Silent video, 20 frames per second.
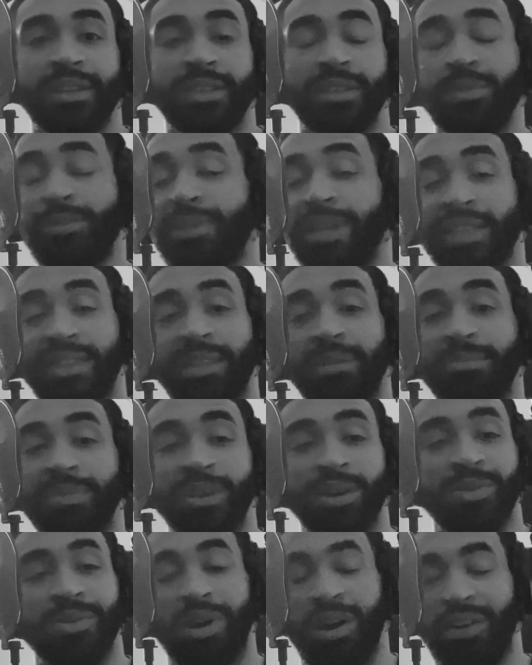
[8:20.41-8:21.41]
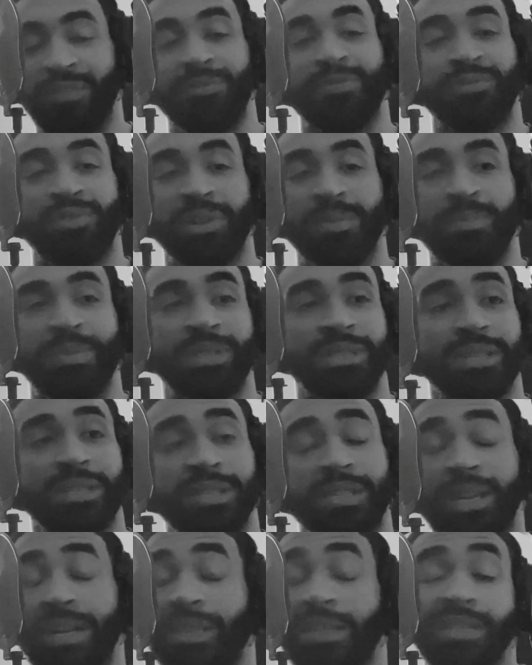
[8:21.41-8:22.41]
You let them know off rip. It's
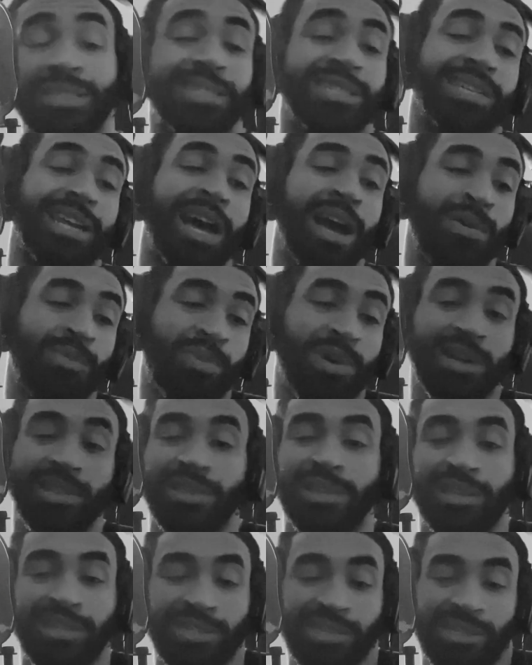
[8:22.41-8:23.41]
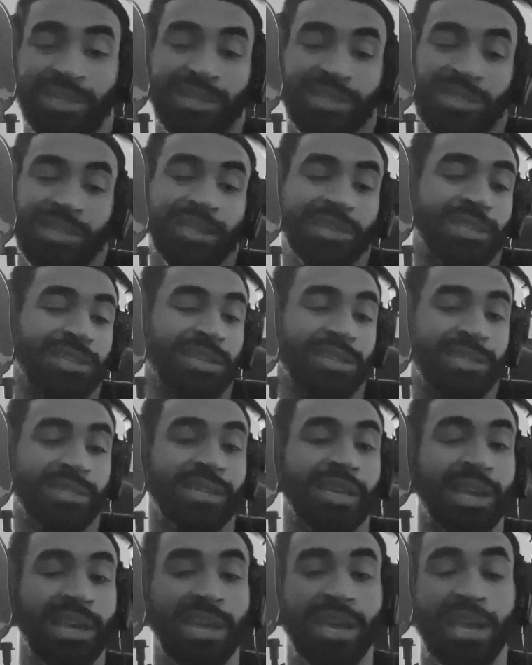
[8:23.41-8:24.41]
just like, listen, I want this, this, and
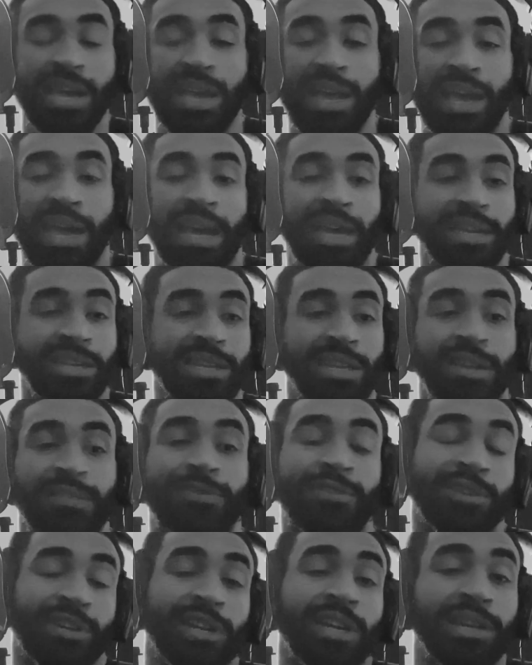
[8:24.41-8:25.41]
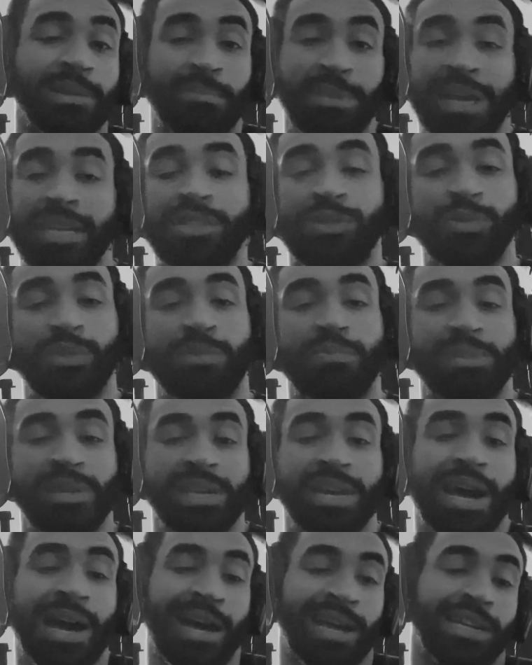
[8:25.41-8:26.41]
this, and if you're gonna mess with
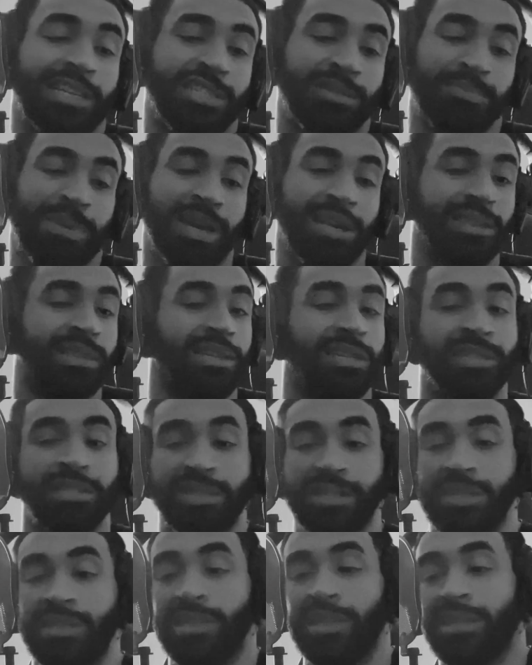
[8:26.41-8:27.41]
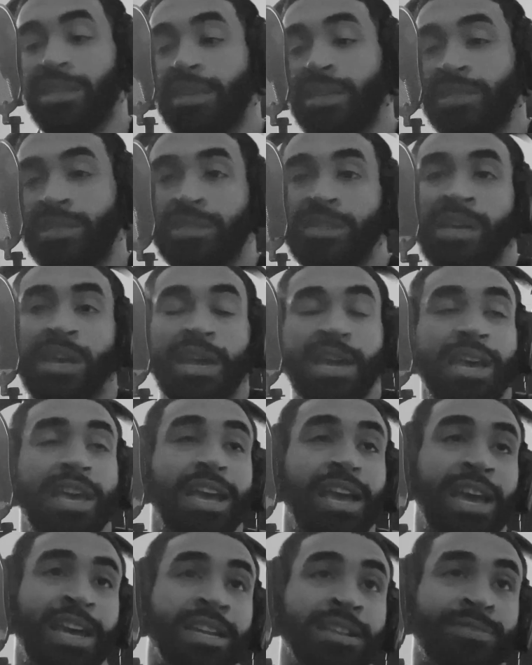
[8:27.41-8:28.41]
me, I expect this, this, and this.
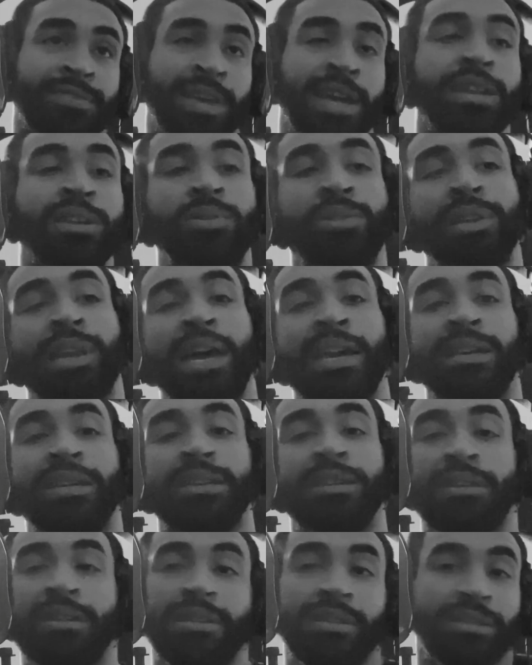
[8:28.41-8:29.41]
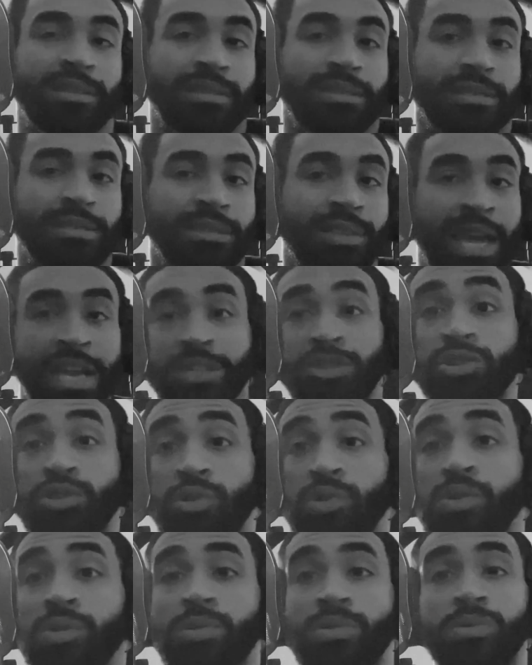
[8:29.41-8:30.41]
And if they don't like it, that's
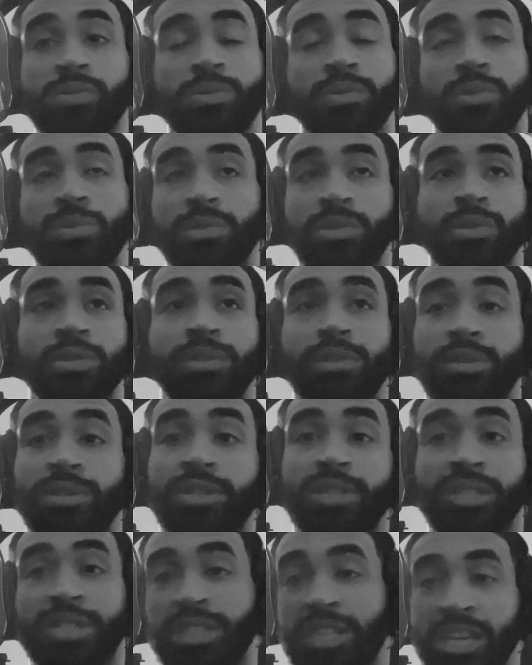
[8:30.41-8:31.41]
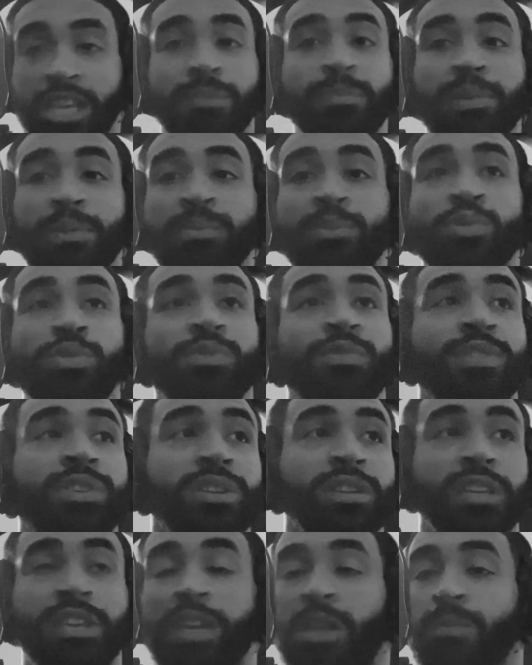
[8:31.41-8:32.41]
cool. Just keep it
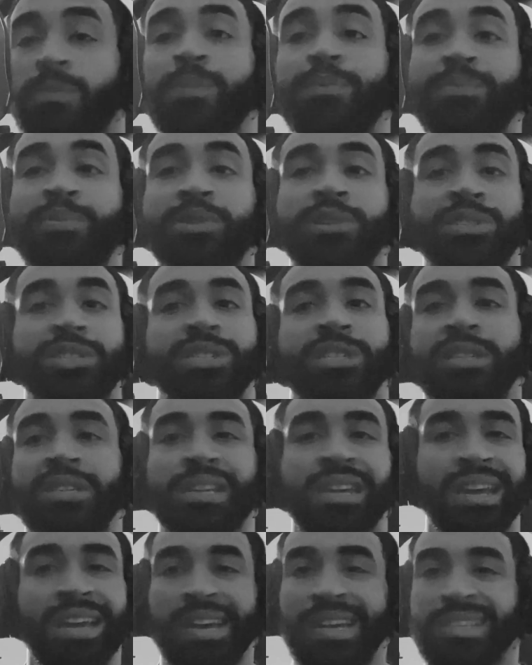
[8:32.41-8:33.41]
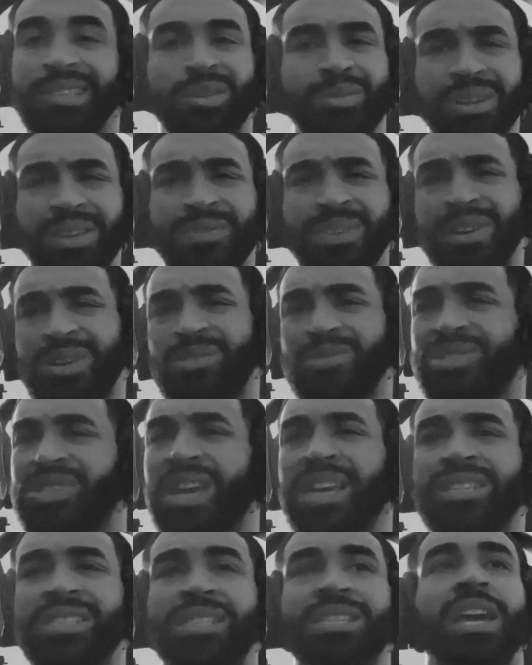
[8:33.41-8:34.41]
moving, keep it pushing. Don't even go
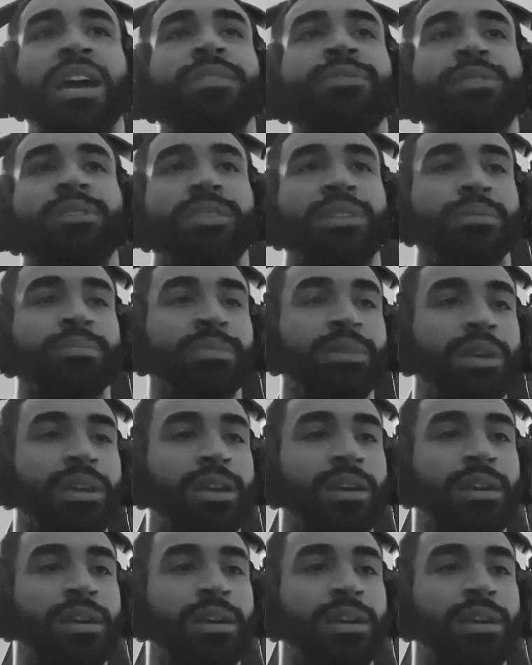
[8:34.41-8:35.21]
chasing after them.